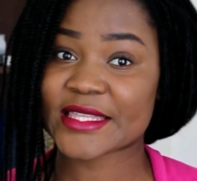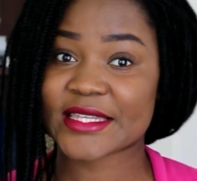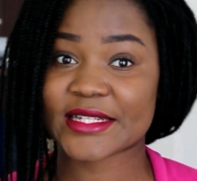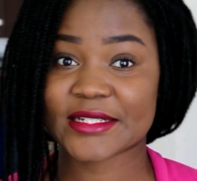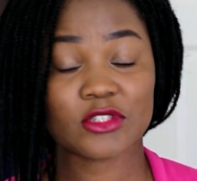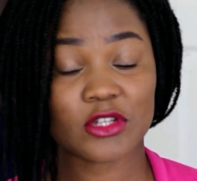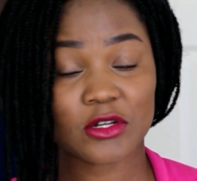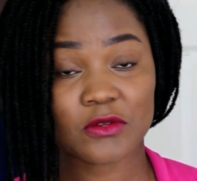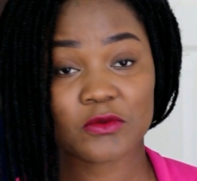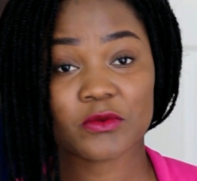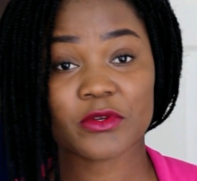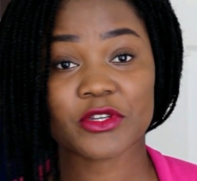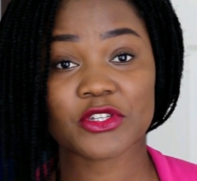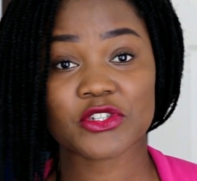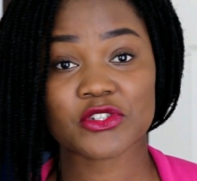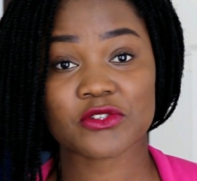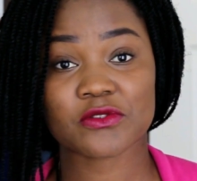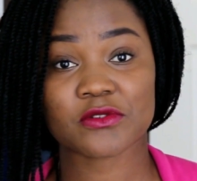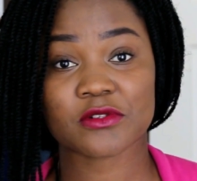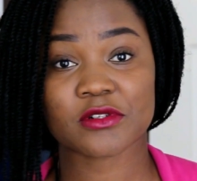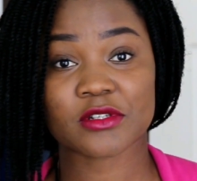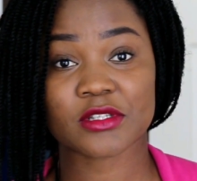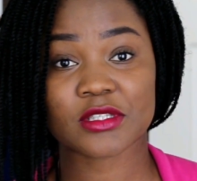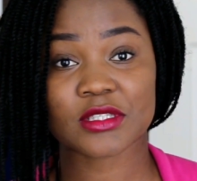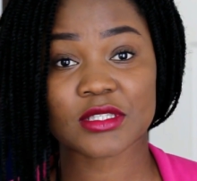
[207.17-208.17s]
Don't wear
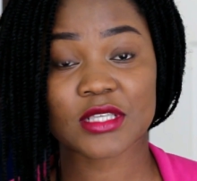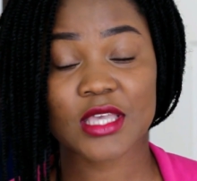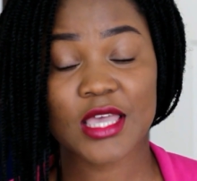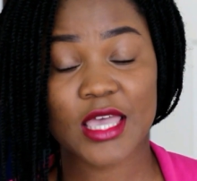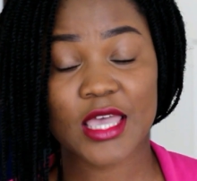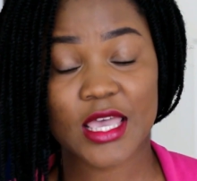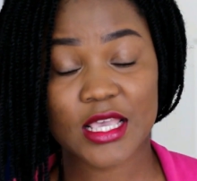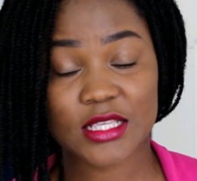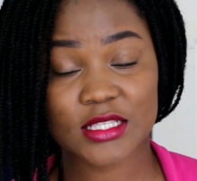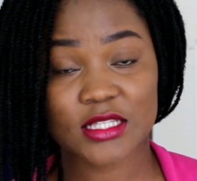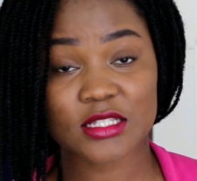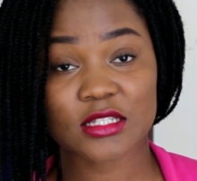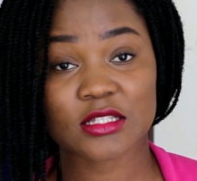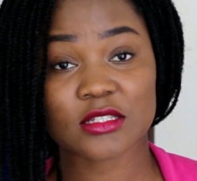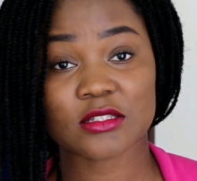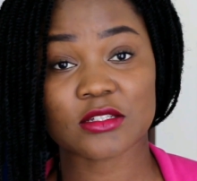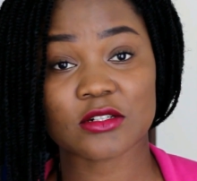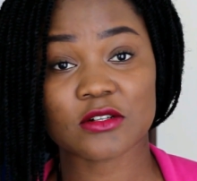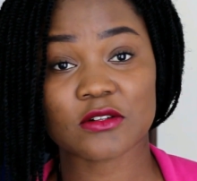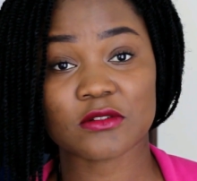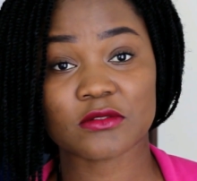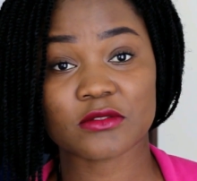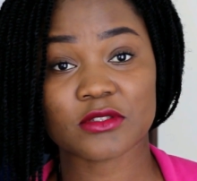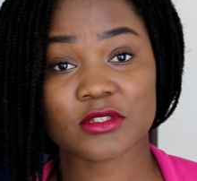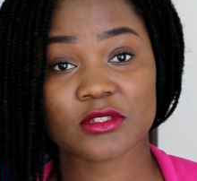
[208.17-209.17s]
shorts as an
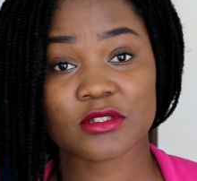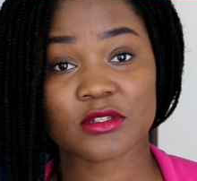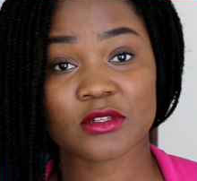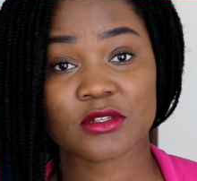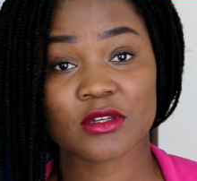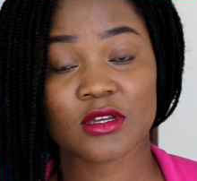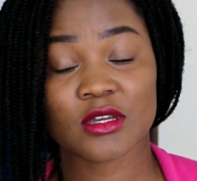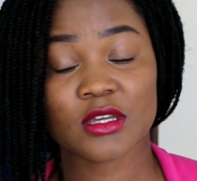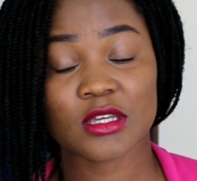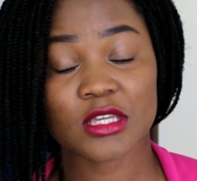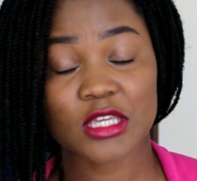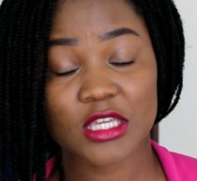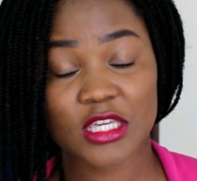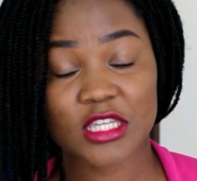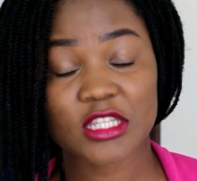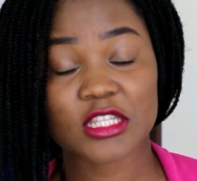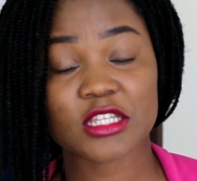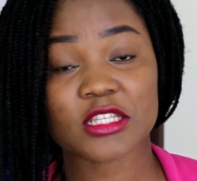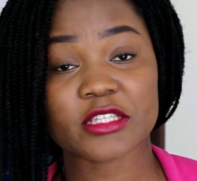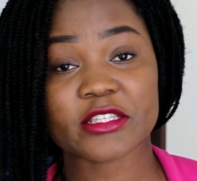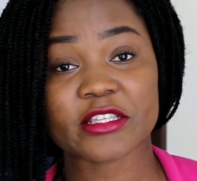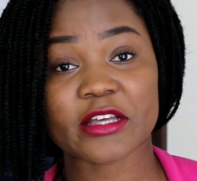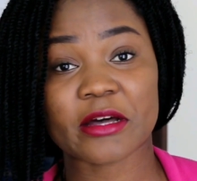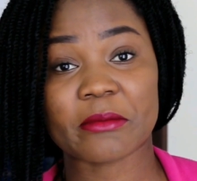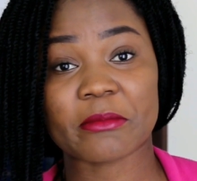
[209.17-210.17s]
adult in the
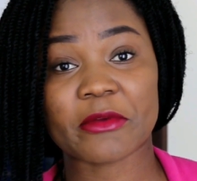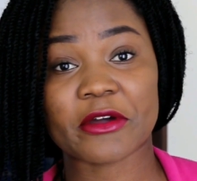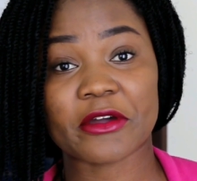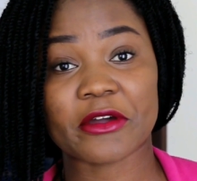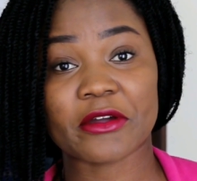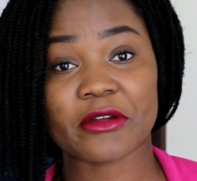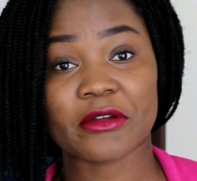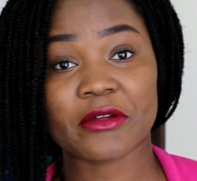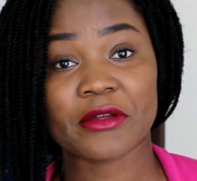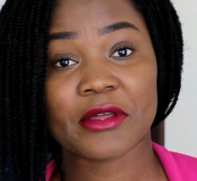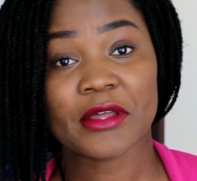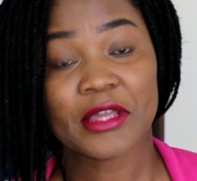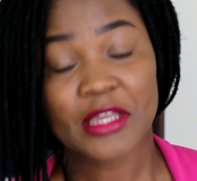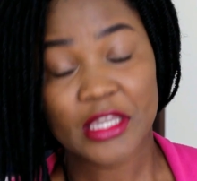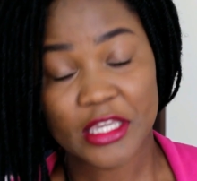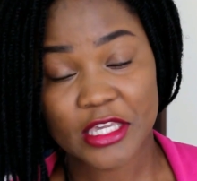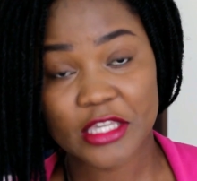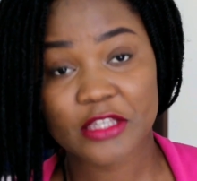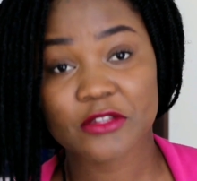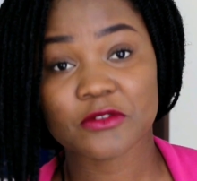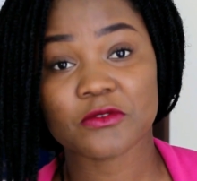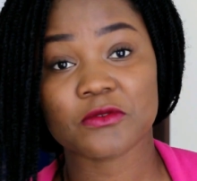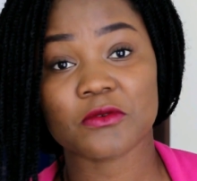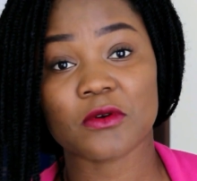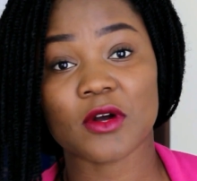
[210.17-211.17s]
summer in
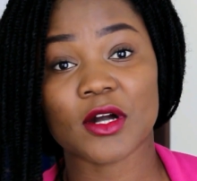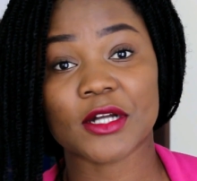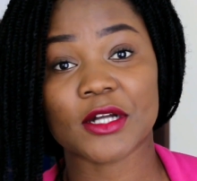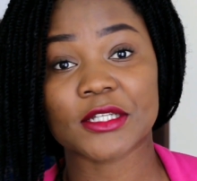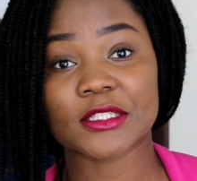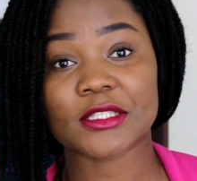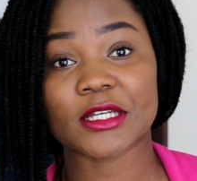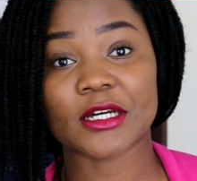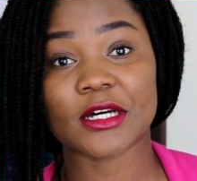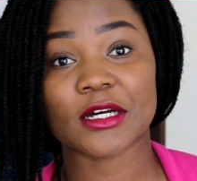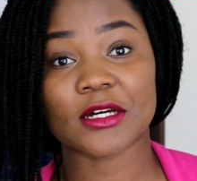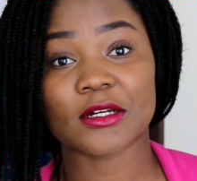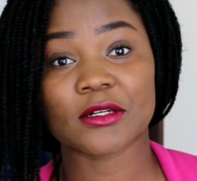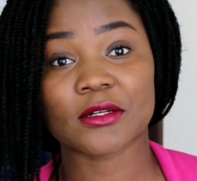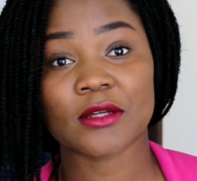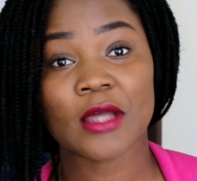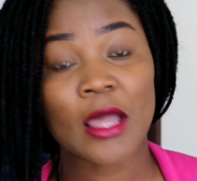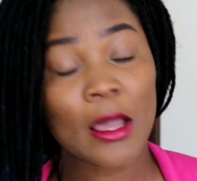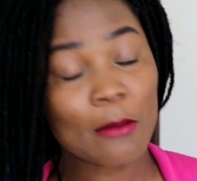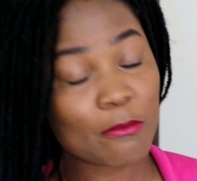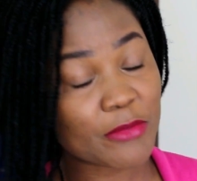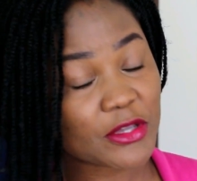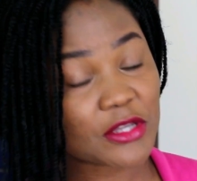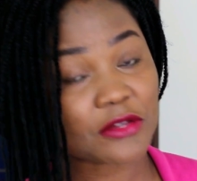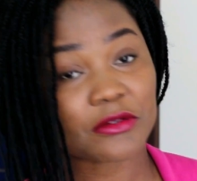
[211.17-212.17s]
Rwanda.
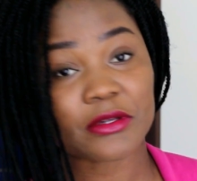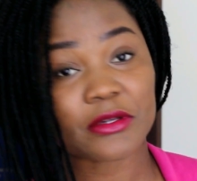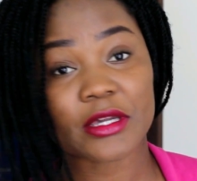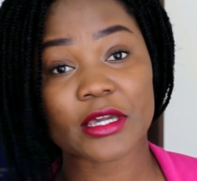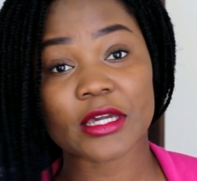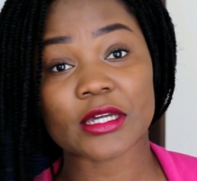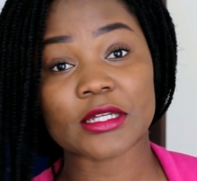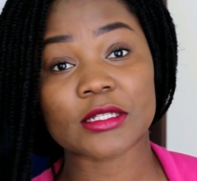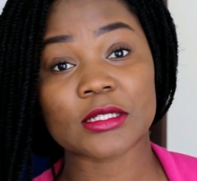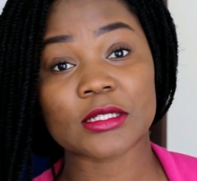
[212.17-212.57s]
Period.